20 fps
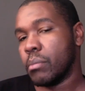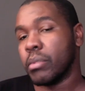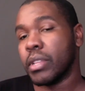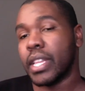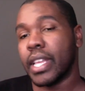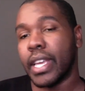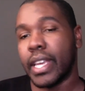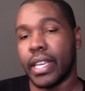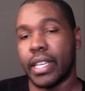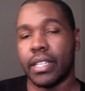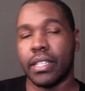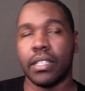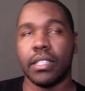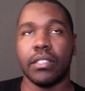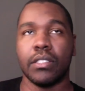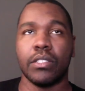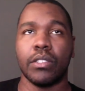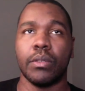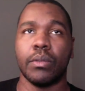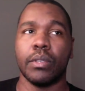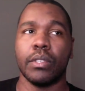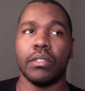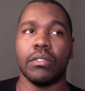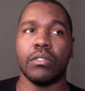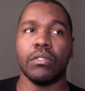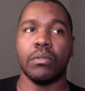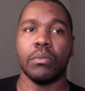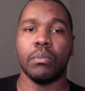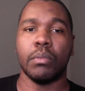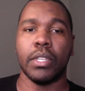plan is going
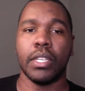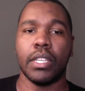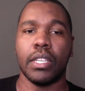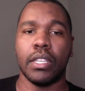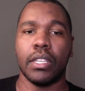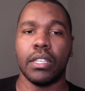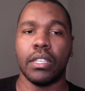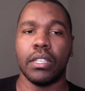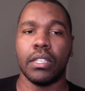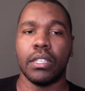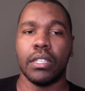to be